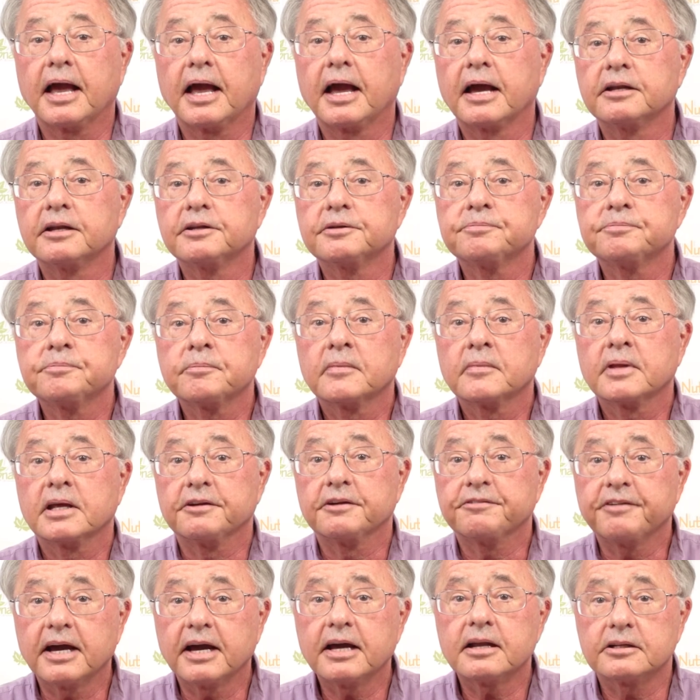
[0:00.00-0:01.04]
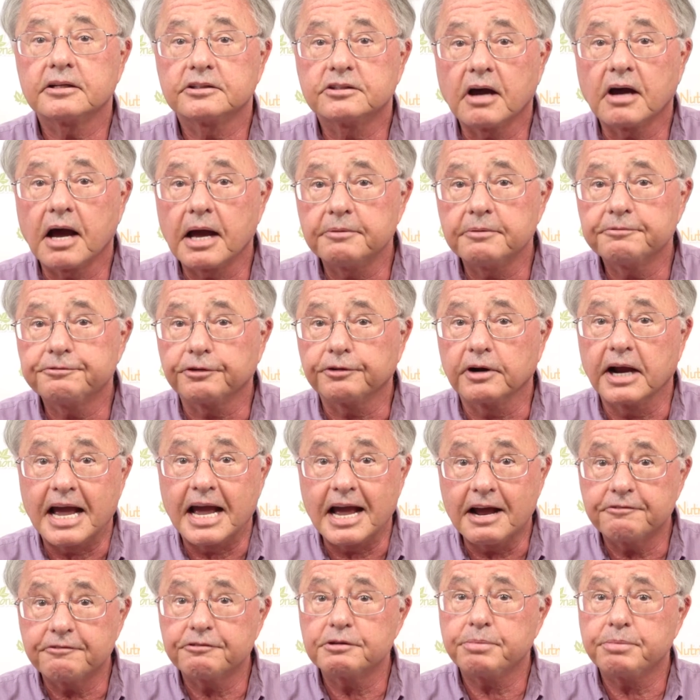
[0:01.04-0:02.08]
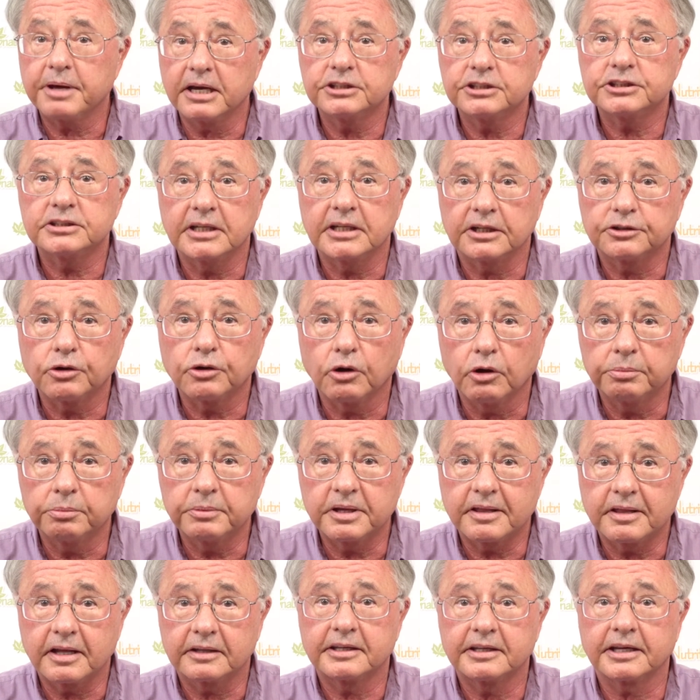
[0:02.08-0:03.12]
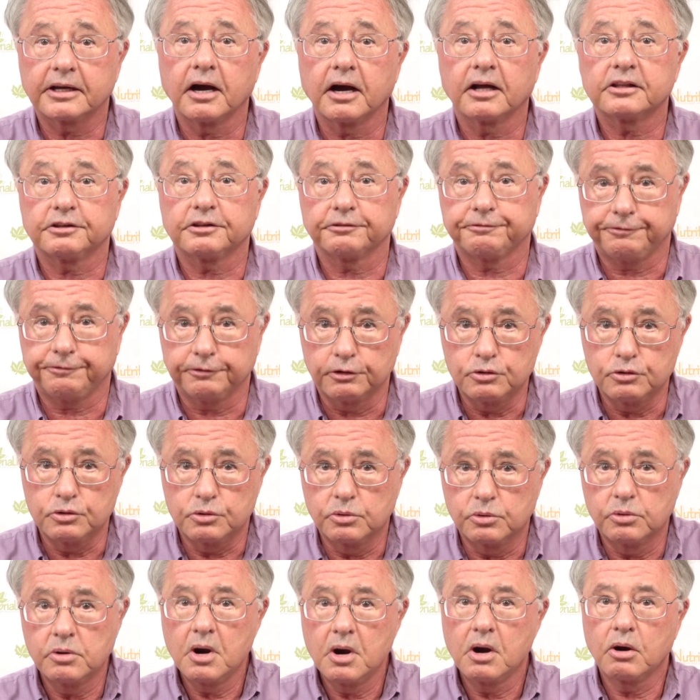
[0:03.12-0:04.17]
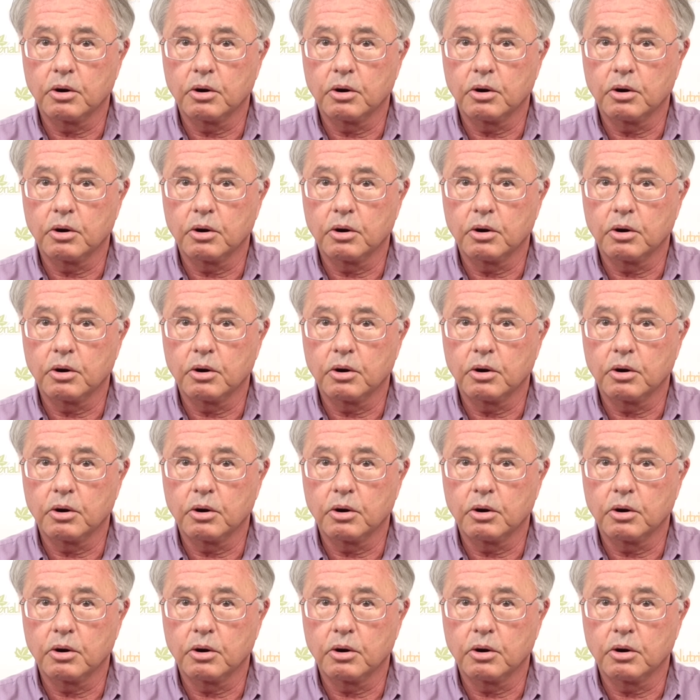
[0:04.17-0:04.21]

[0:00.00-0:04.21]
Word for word: And if I had a dime for every patient that told me that they got the flu